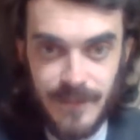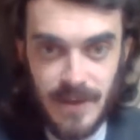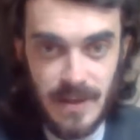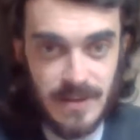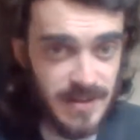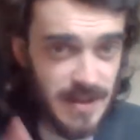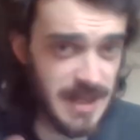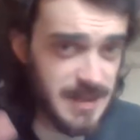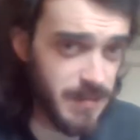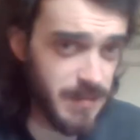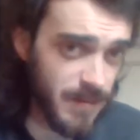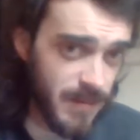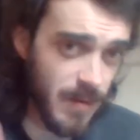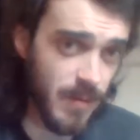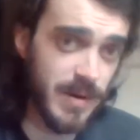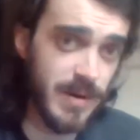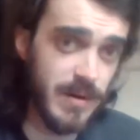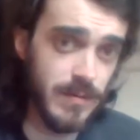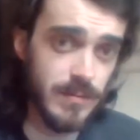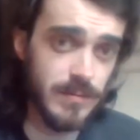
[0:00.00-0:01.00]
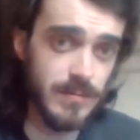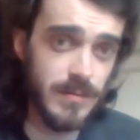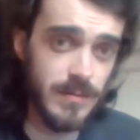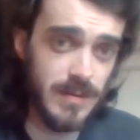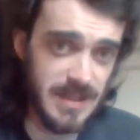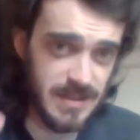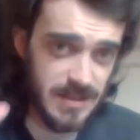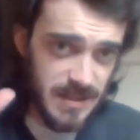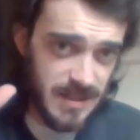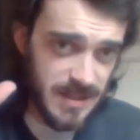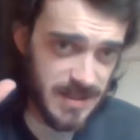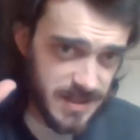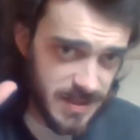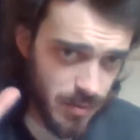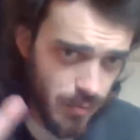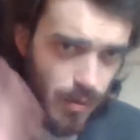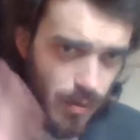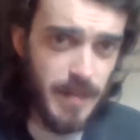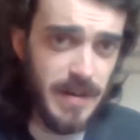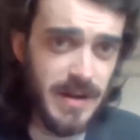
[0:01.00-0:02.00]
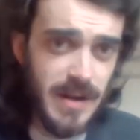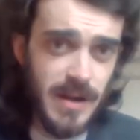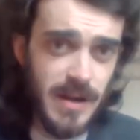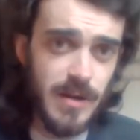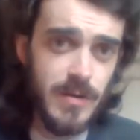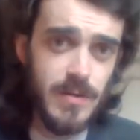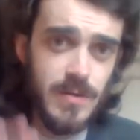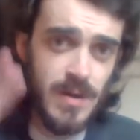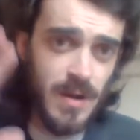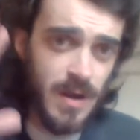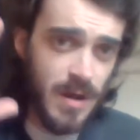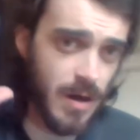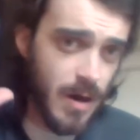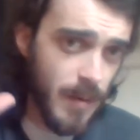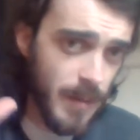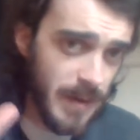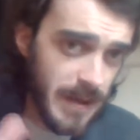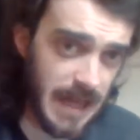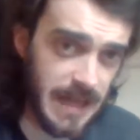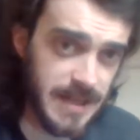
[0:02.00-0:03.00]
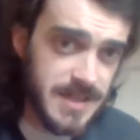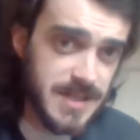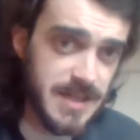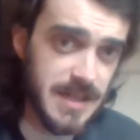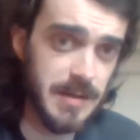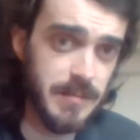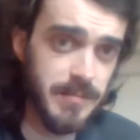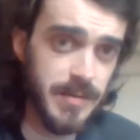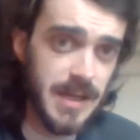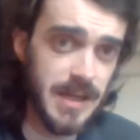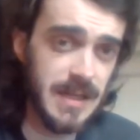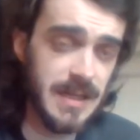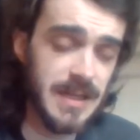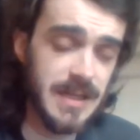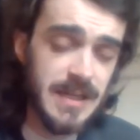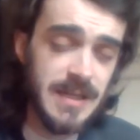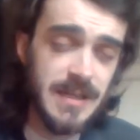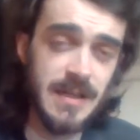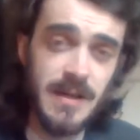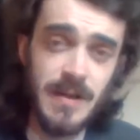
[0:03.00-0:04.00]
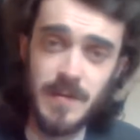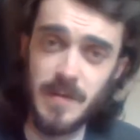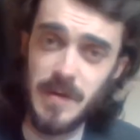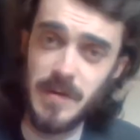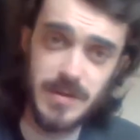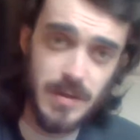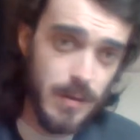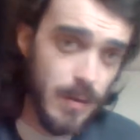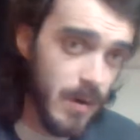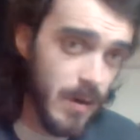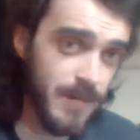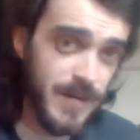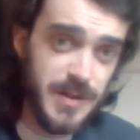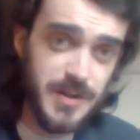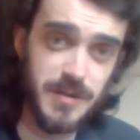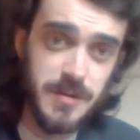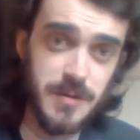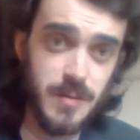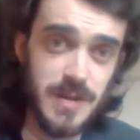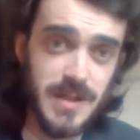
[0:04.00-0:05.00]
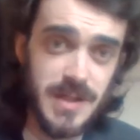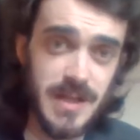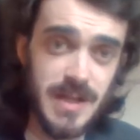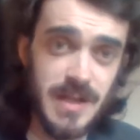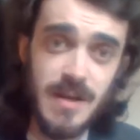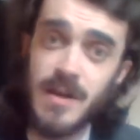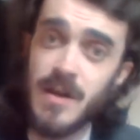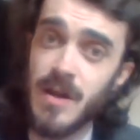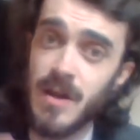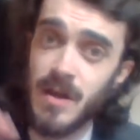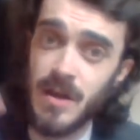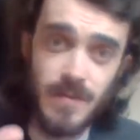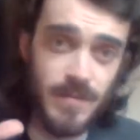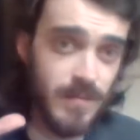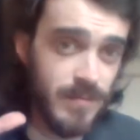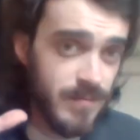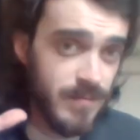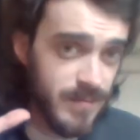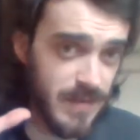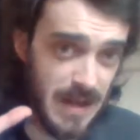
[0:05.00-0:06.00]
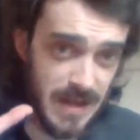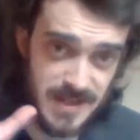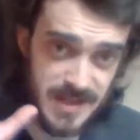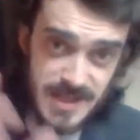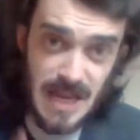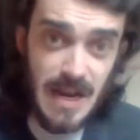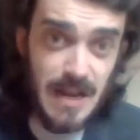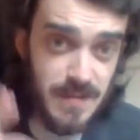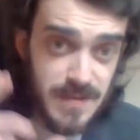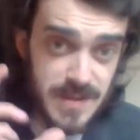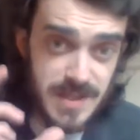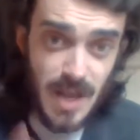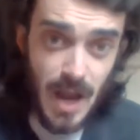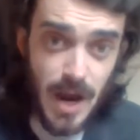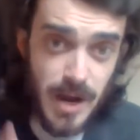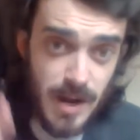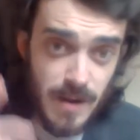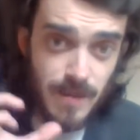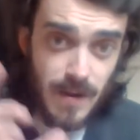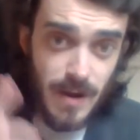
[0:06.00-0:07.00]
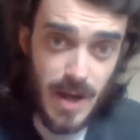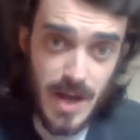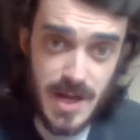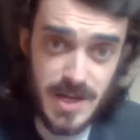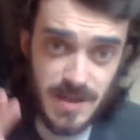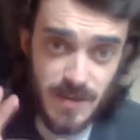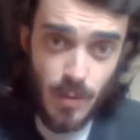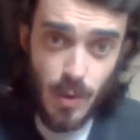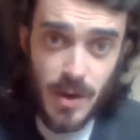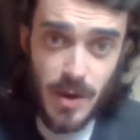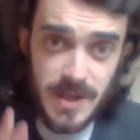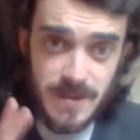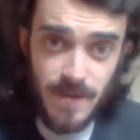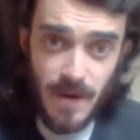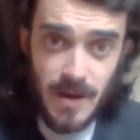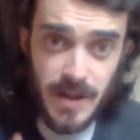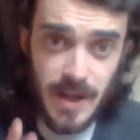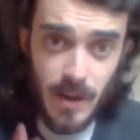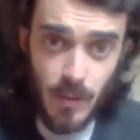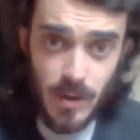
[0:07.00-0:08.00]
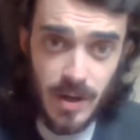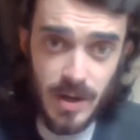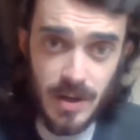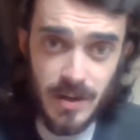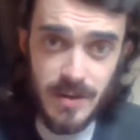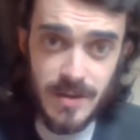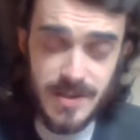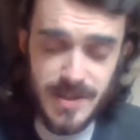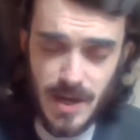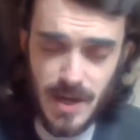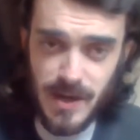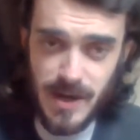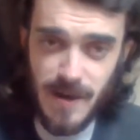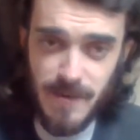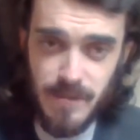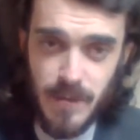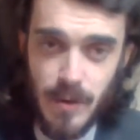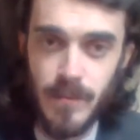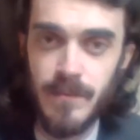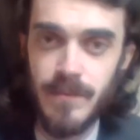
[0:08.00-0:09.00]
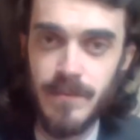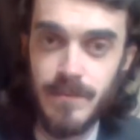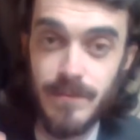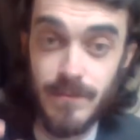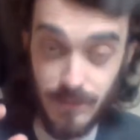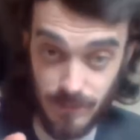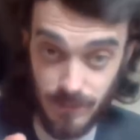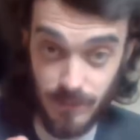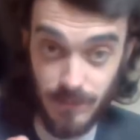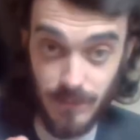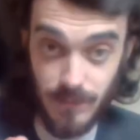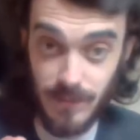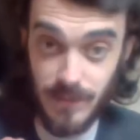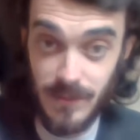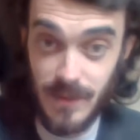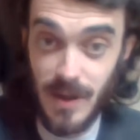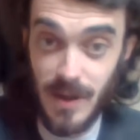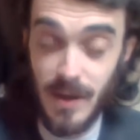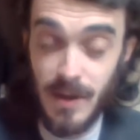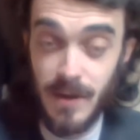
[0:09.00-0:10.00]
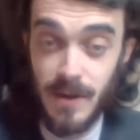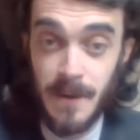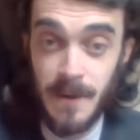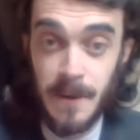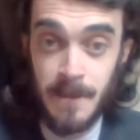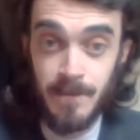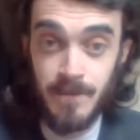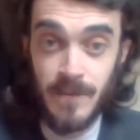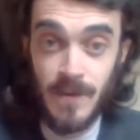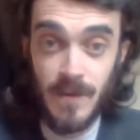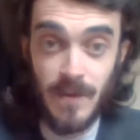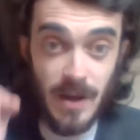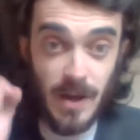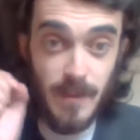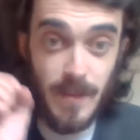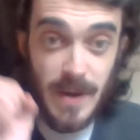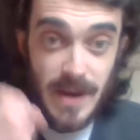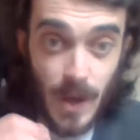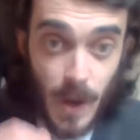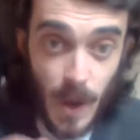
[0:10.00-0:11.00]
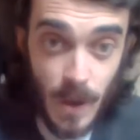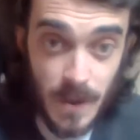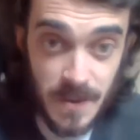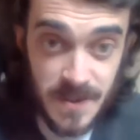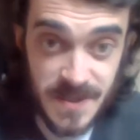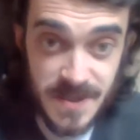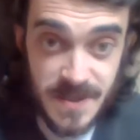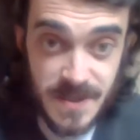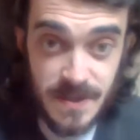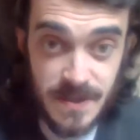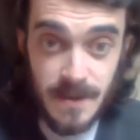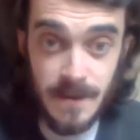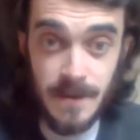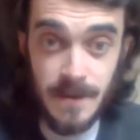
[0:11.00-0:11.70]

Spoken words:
So that's my view on it all. It's a grubby deal. I'm against it completely. There's a lot of issues with it. They're selling the stadium for less than what it's fucking worth. Second F-bomb. Yeah. They're going to make a loss.